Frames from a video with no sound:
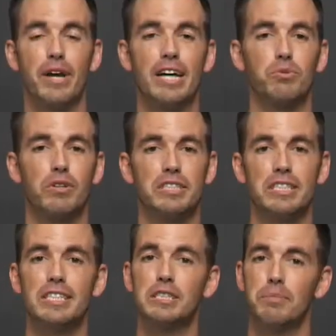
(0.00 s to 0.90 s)
you guys want to see
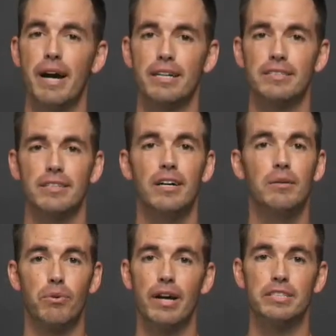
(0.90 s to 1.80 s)
the specs,
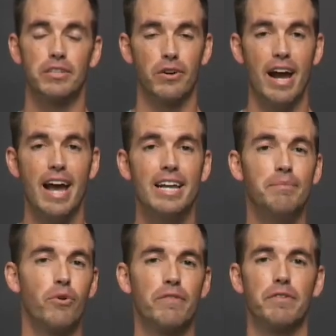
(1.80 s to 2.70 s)
pricing, or any
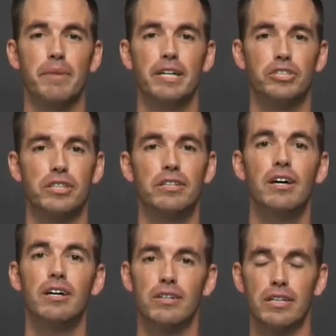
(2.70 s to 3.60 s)
more information,
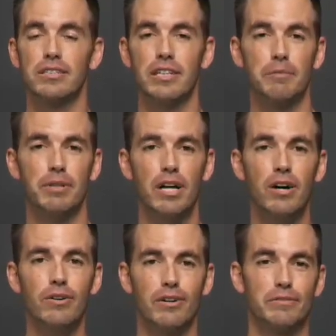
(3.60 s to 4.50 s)
click the link
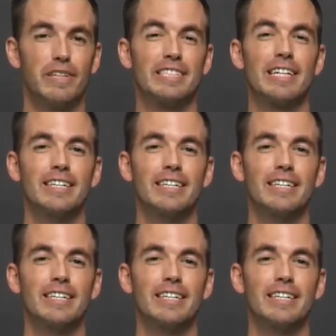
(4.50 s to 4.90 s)
below or visit